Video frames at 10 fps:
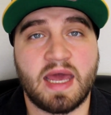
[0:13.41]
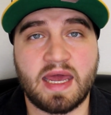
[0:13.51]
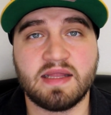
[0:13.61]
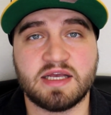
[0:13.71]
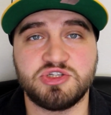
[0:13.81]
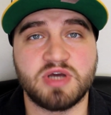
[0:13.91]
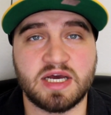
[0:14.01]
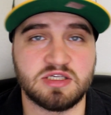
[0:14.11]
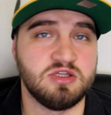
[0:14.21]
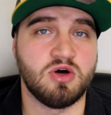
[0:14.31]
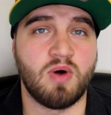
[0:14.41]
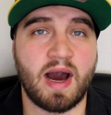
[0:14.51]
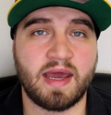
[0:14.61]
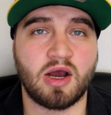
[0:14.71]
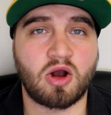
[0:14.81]
and as you guys know,
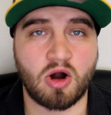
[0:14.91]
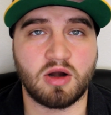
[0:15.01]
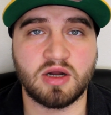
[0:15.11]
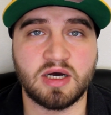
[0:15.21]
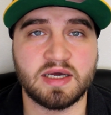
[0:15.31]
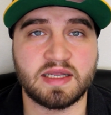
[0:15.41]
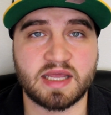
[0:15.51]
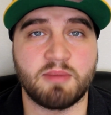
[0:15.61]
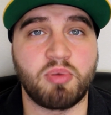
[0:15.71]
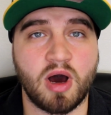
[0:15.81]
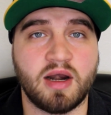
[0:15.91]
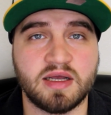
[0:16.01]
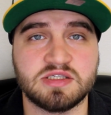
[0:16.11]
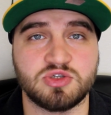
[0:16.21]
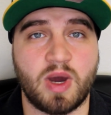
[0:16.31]
I card hunt and get
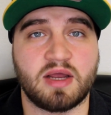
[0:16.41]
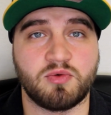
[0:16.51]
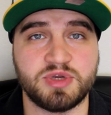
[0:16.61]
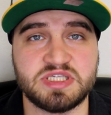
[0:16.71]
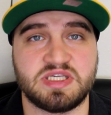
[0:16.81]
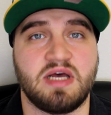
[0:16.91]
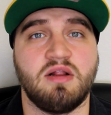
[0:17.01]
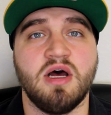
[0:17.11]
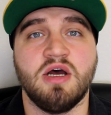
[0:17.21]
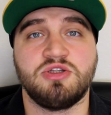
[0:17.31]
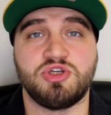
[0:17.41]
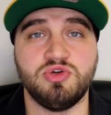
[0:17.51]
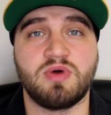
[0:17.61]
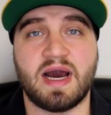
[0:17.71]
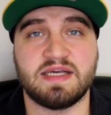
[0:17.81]
products so I can resell to
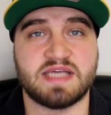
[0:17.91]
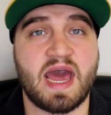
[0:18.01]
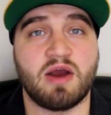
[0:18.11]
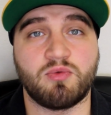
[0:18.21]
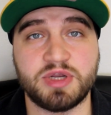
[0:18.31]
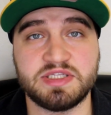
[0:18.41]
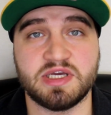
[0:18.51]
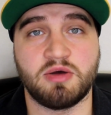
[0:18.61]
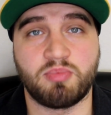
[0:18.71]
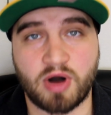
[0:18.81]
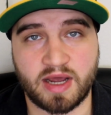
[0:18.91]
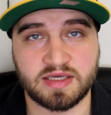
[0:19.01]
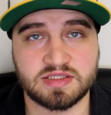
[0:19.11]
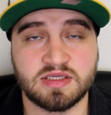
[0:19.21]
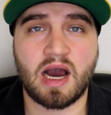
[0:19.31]
you guys at retail
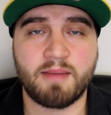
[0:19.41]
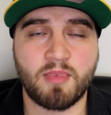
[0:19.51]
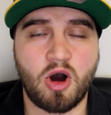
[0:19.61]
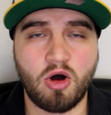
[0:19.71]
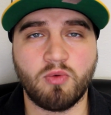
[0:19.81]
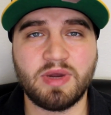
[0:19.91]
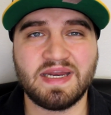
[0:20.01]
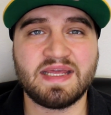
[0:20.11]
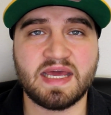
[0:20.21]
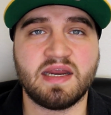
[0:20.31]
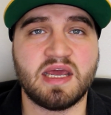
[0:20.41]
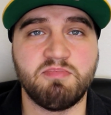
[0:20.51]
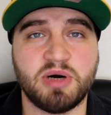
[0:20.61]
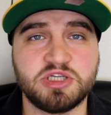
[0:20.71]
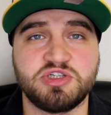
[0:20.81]
price. I'm already getting a
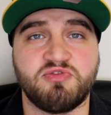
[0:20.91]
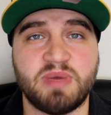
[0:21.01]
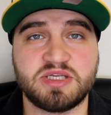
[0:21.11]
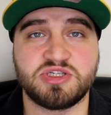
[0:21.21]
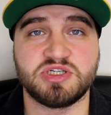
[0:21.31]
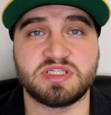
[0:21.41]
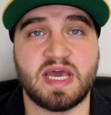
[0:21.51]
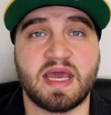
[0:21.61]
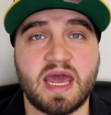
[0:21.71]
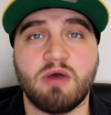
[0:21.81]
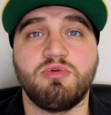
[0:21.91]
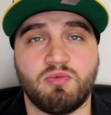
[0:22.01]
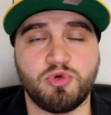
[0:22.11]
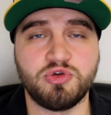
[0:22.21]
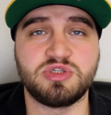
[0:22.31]
bunch of messages saying, hey,
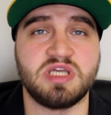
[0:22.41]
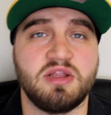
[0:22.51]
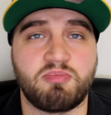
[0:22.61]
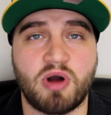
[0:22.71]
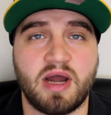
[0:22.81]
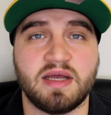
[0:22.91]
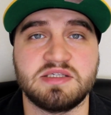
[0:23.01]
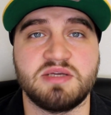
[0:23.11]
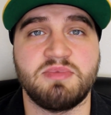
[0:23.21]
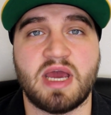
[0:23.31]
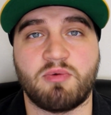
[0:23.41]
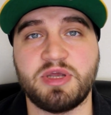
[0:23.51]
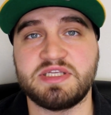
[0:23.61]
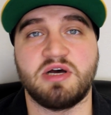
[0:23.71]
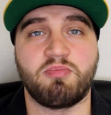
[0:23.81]
will you sell the products to me at
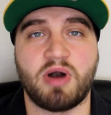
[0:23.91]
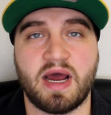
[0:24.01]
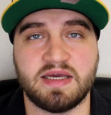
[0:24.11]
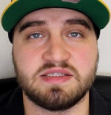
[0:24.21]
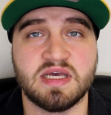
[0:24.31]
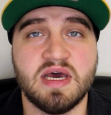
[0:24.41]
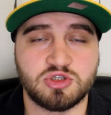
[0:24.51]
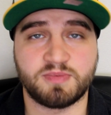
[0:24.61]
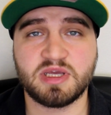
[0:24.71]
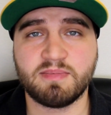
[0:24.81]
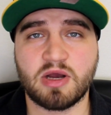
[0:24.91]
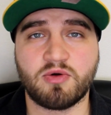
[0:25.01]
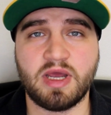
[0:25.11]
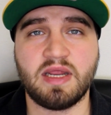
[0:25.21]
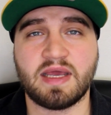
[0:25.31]
retail price? So I'm thinking
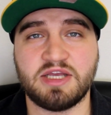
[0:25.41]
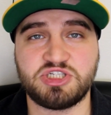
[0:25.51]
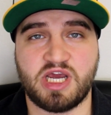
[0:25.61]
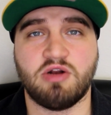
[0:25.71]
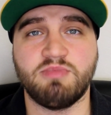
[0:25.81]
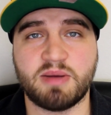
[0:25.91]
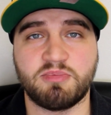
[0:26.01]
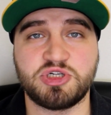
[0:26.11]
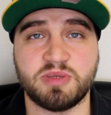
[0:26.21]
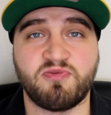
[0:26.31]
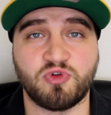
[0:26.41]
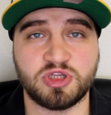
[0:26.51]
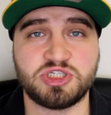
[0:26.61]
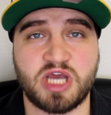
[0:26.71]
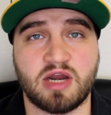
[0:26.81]
about creating a channel membership for
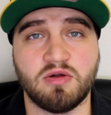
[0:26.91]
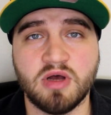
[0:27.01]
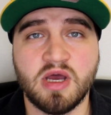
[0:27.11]
the channel